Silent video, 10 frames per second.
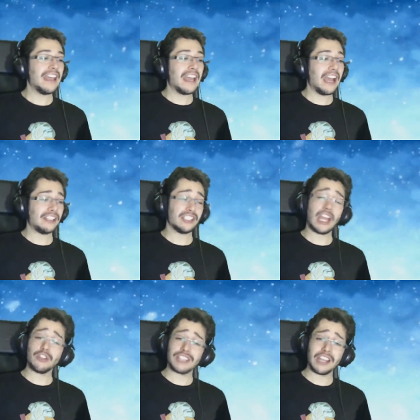
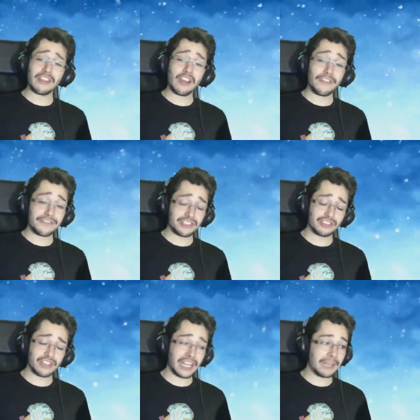outside of
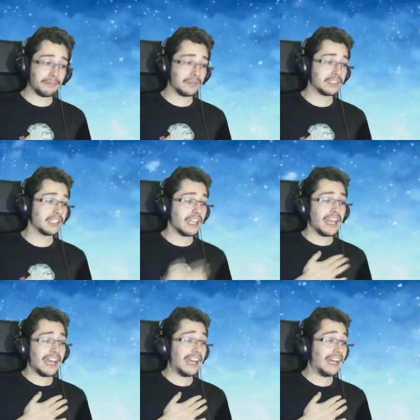streams.
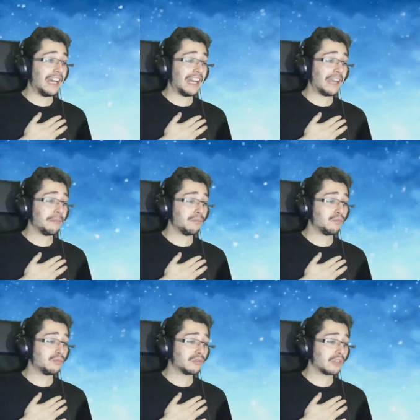And
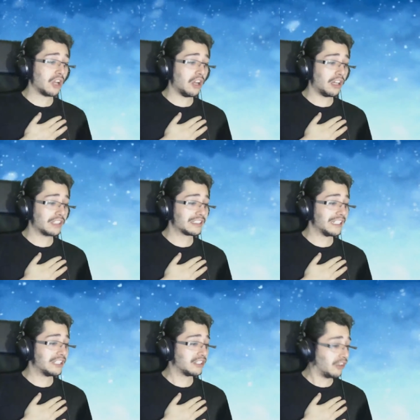I'm
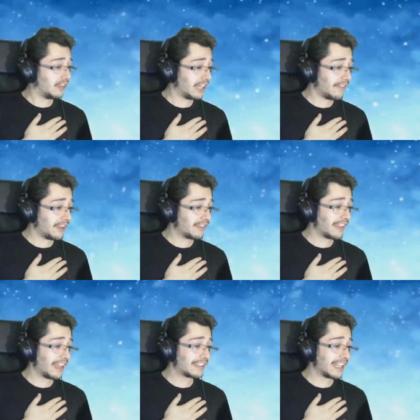honestly sorry about
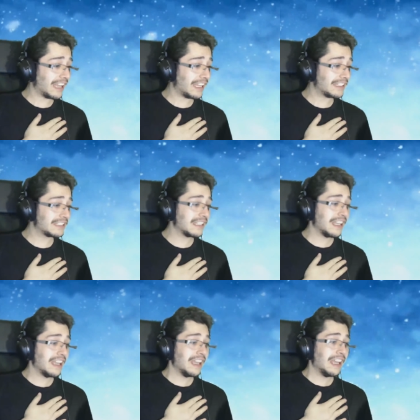that, guys.
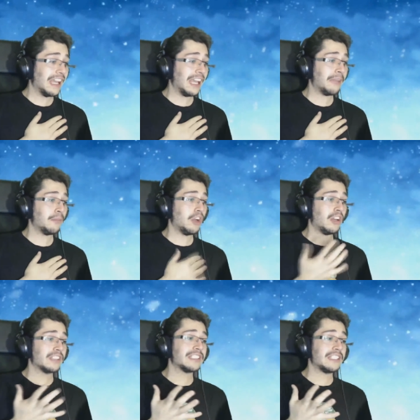I'm
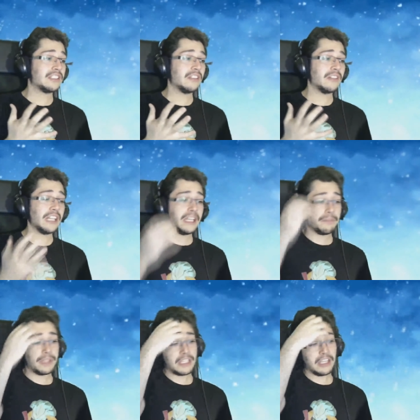honestly sorry
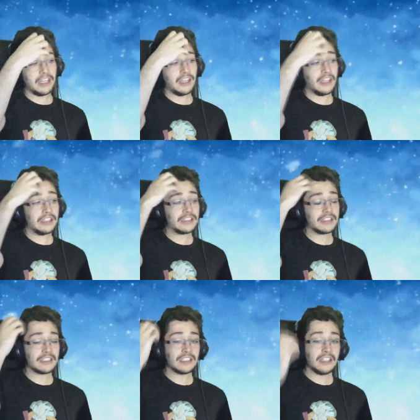because,